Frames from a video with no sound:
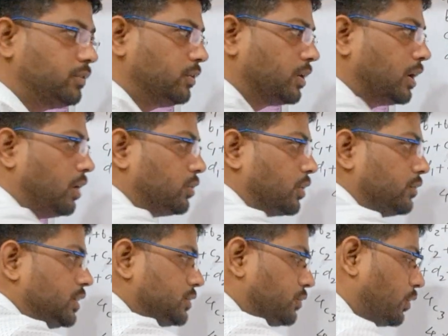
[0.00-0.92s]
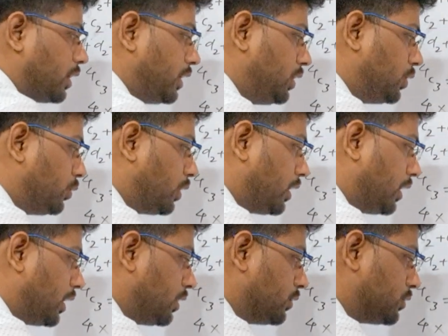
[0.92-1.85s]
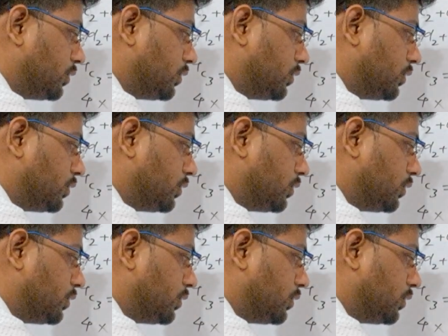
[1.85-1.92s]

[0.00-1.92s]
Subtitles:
Okay, out of these 4, any 2 are negative.